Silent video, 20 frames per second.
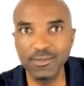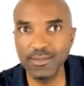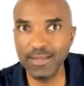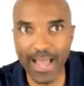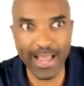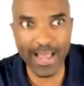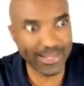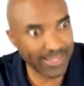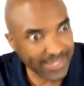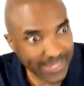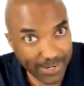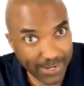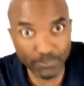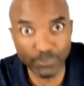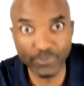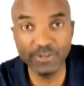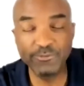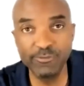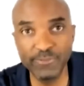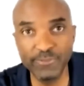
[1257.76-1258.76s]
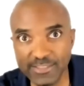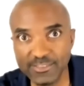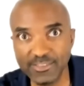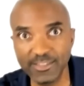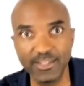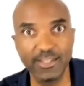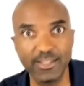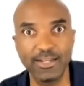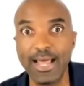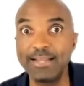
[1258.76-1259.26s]
I kept
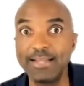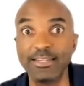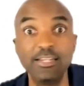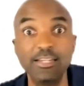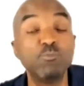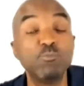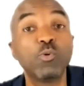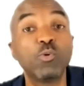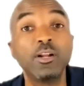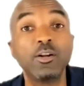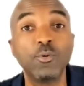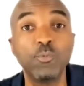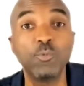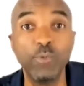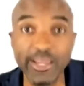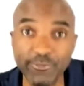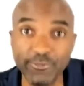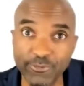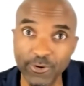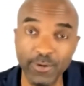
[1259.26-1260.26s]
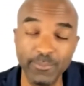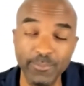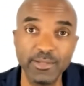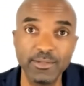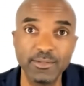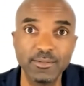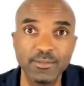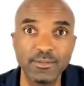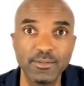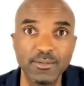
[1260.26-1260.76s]
revisiting. I didn't run away from it.